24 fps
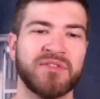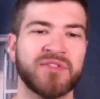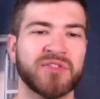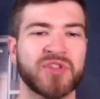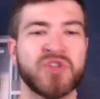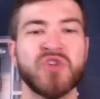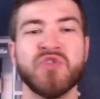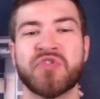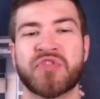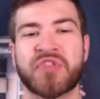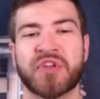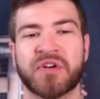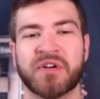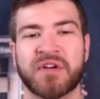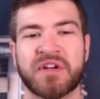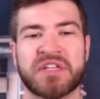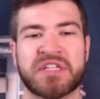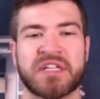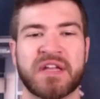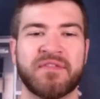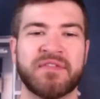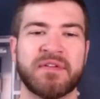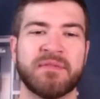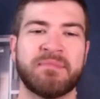2/3
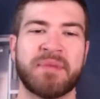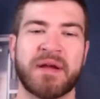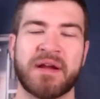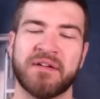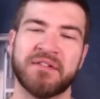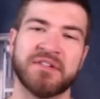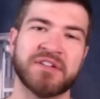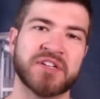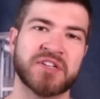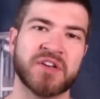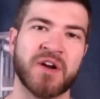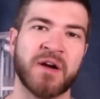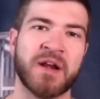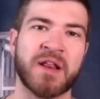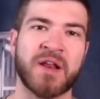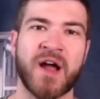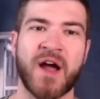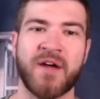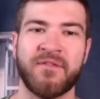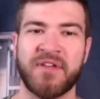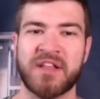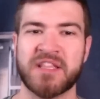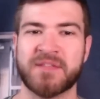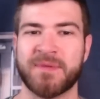of a Bears starting
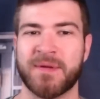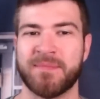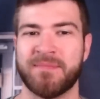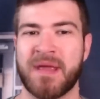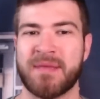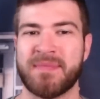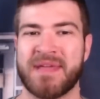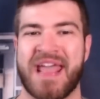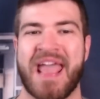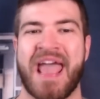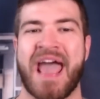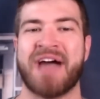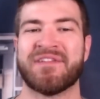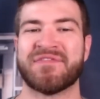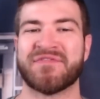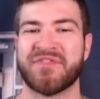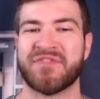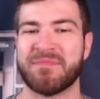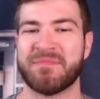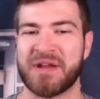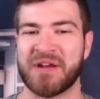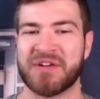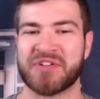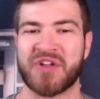offense, but maybe half of a
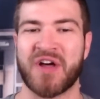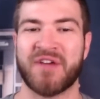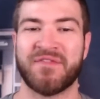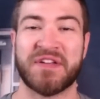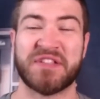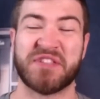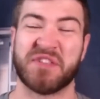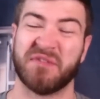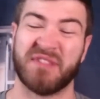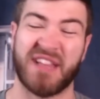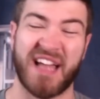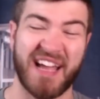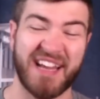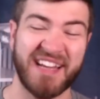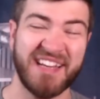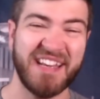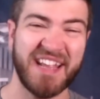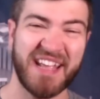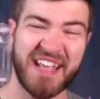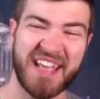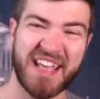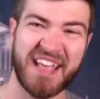Bears offensive line.